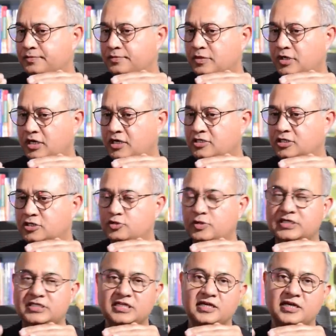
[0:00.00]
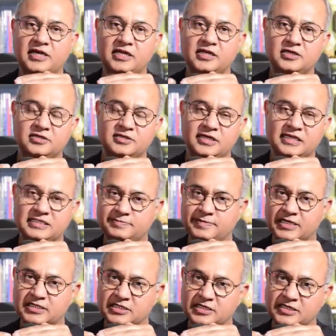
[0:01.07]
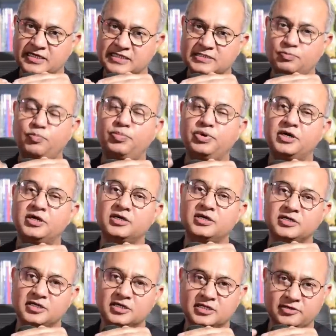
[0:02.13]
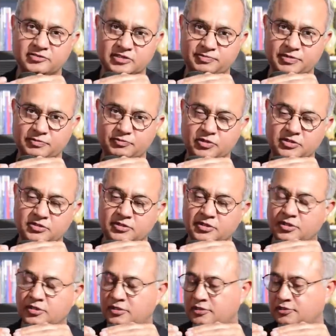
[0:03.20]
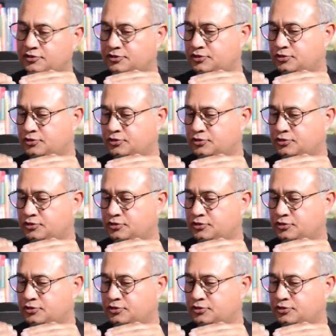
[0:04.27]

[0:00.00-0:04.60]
129 expected deaths per 100,000 people. So,